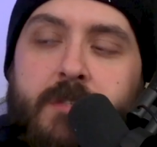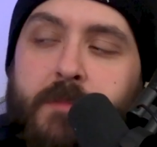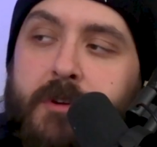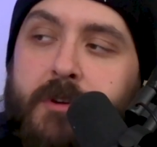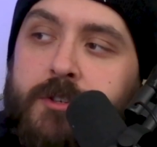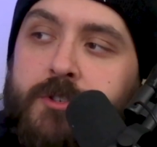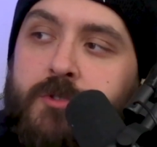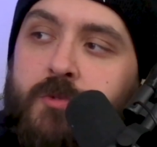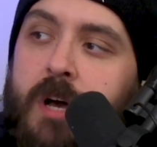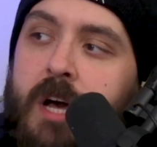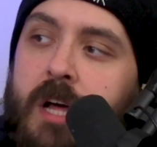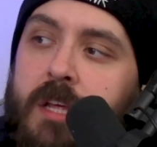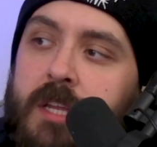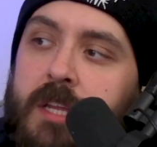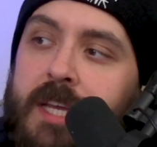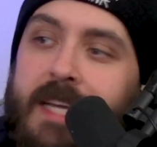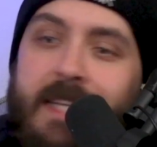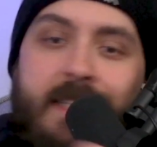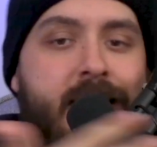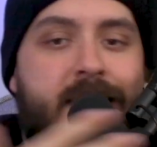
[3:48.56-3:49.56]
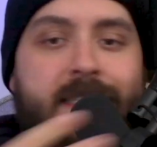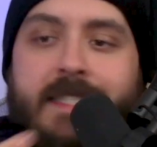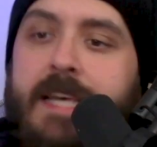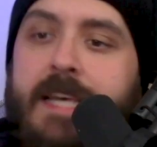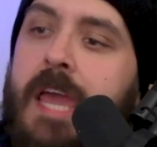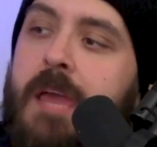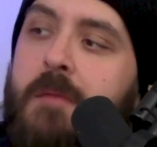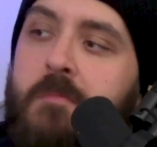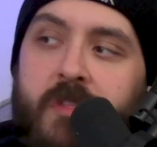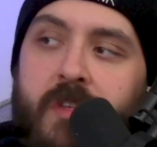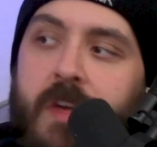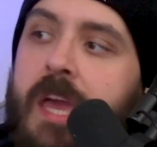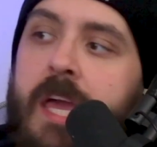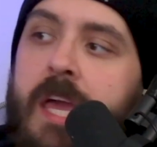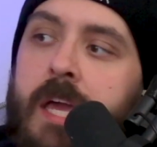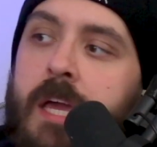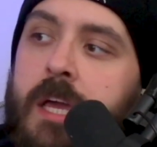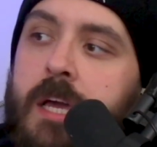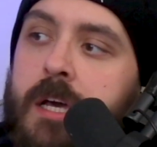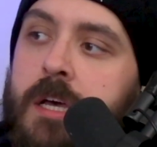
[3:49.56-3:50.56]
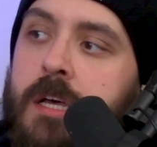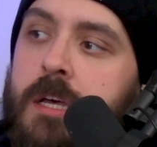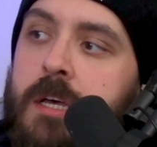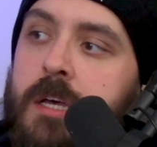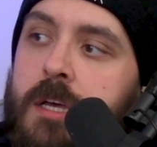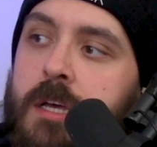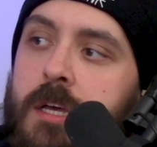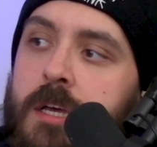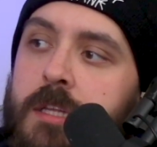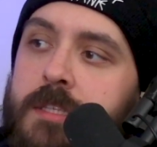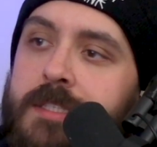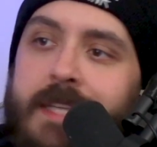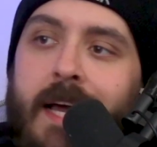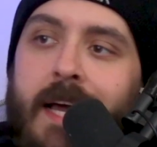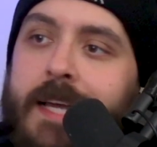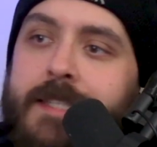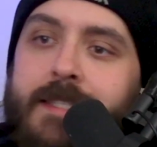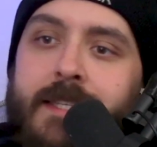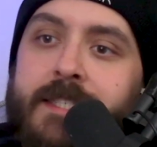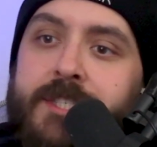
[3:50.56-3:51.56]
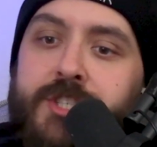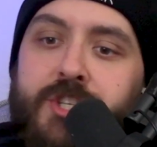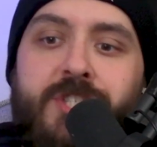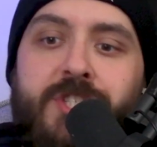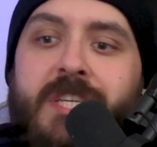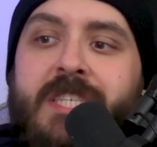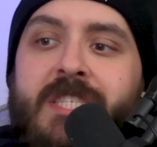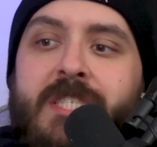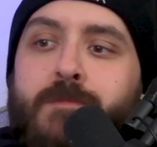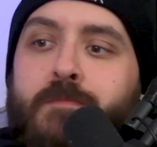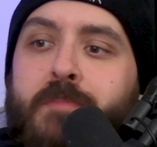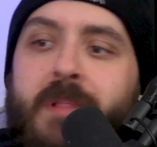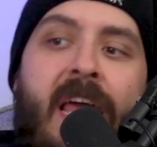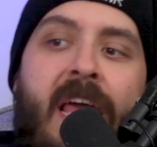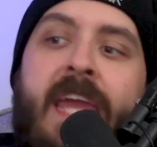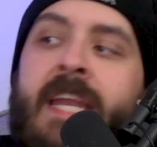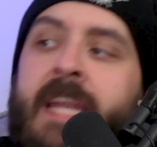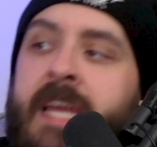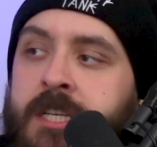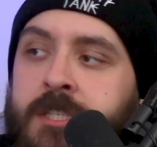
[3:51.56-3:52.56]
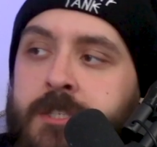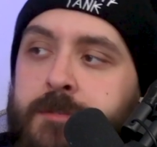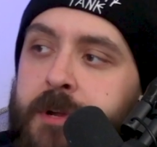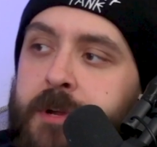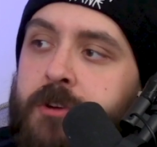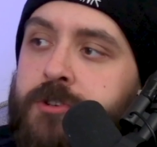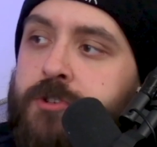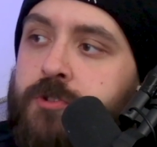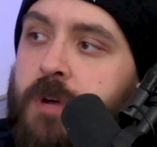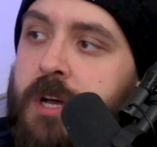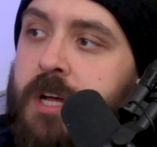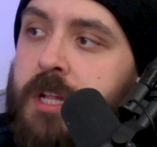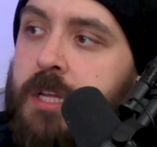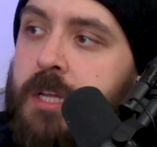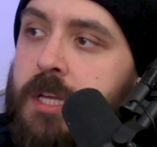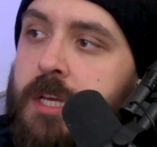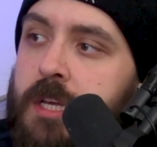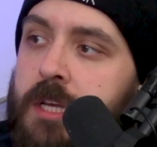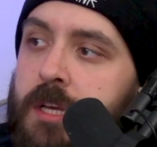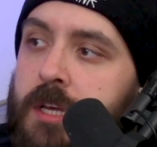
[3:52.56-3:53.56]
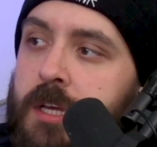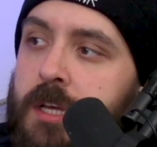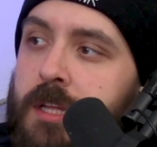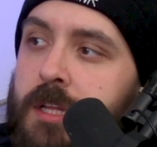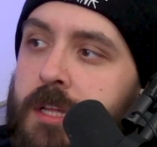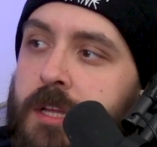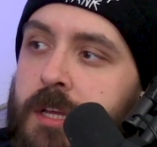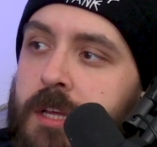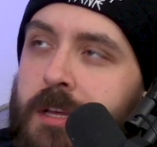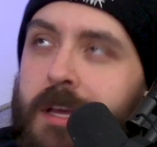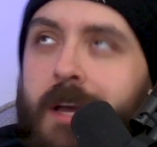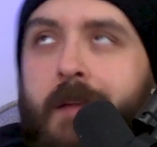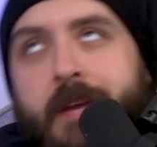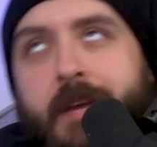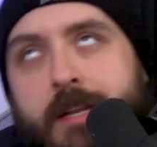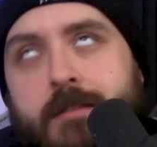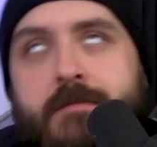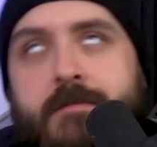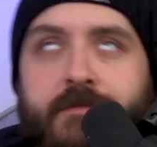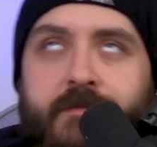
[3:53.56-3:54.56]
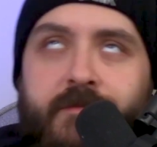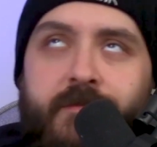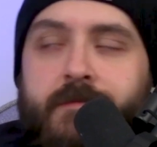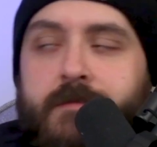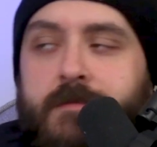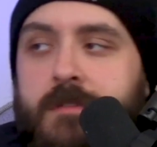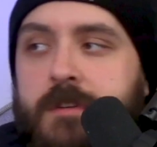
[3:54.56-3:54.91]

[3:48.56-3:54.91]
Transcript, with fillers: spirituality? It's the same thing. Yeah, science is just explaining spirituality. I mean, that's what